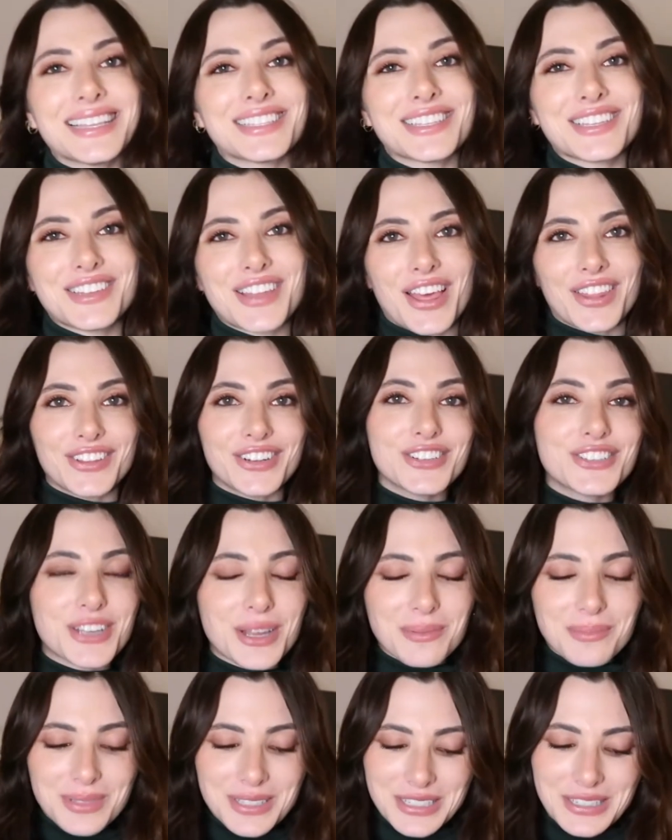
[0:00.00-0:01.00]
is another
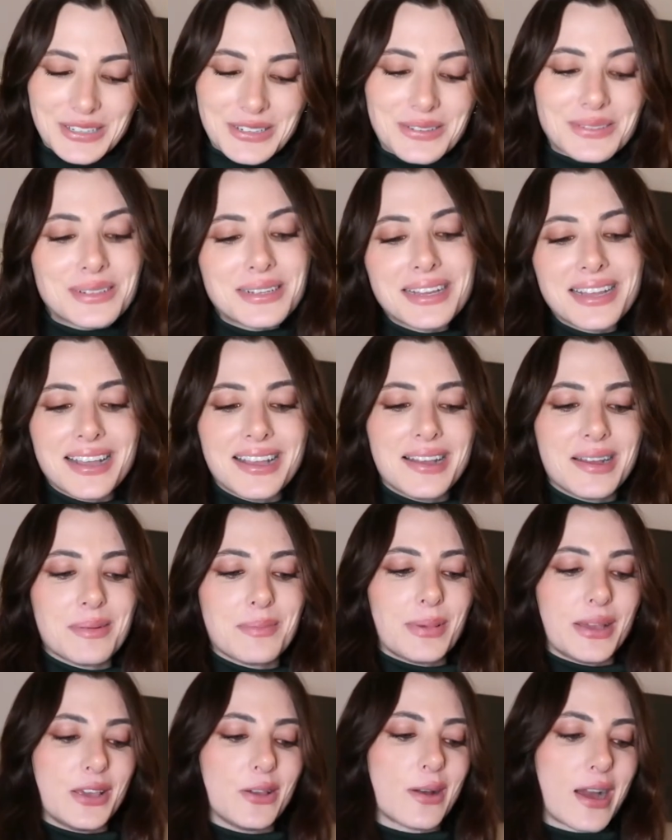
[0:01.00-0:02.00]
jumpsuit,
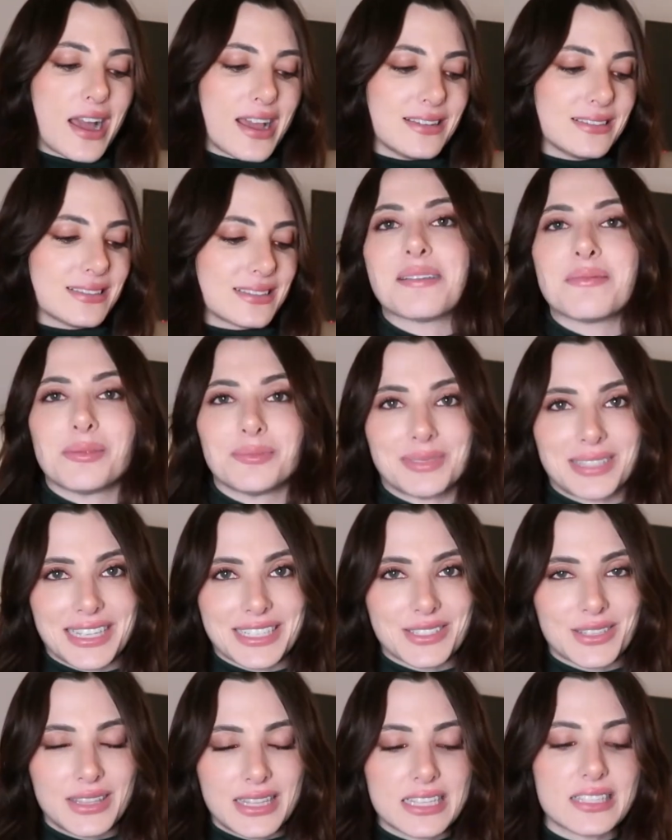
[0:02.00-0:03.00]
but you guys, I'm
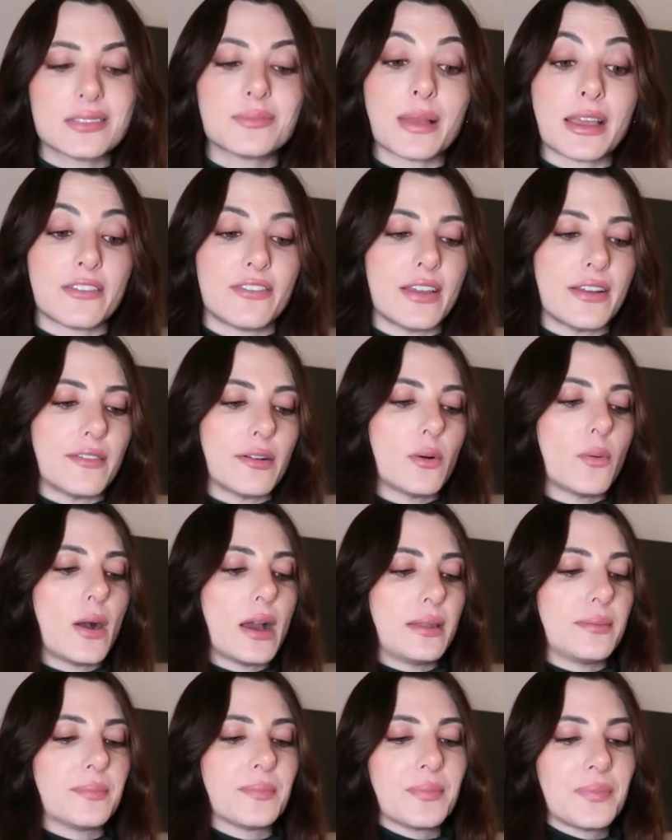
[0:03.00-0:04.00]
obsessed with this is my favorite
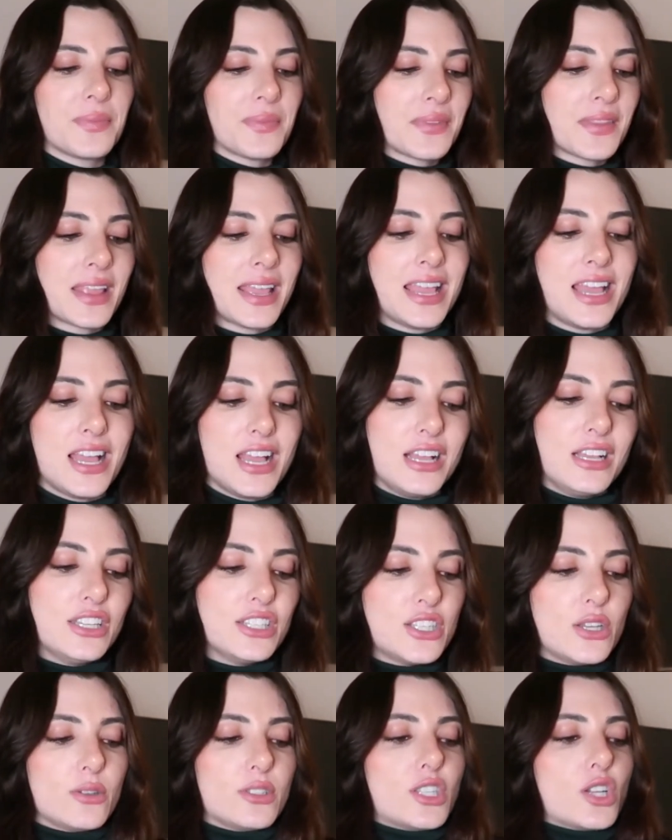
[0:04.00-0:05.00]
one.
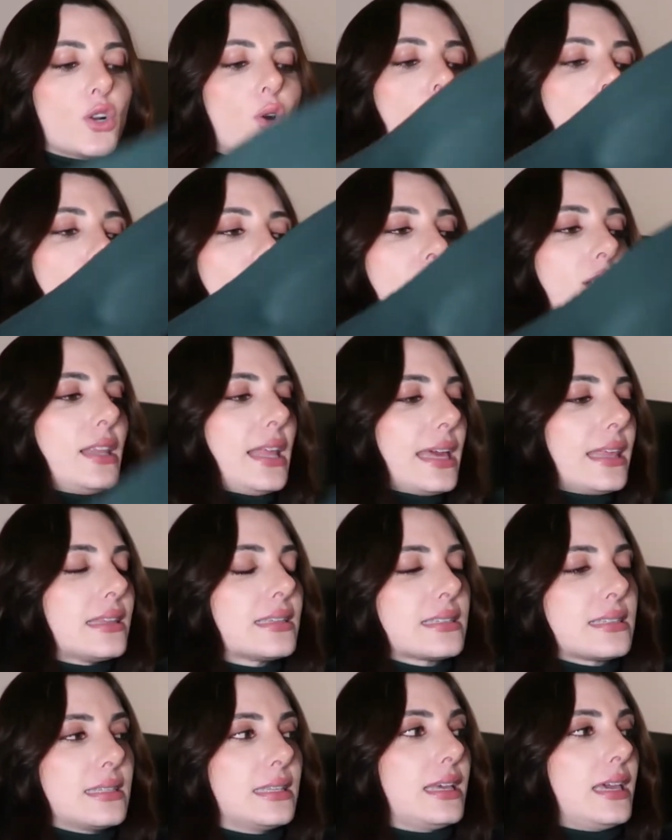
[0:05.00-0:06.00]
So it's a quarter
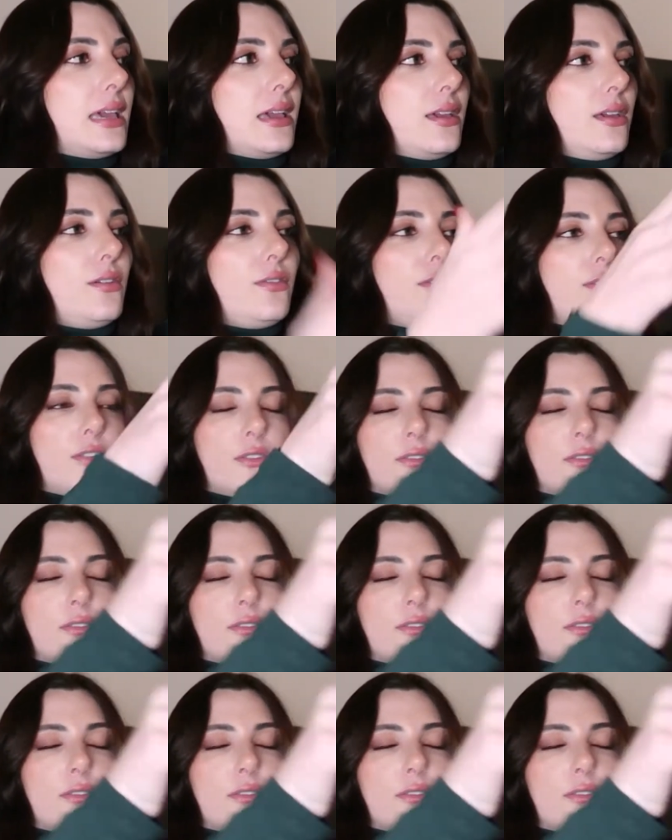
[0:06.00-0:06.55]
length sleeve,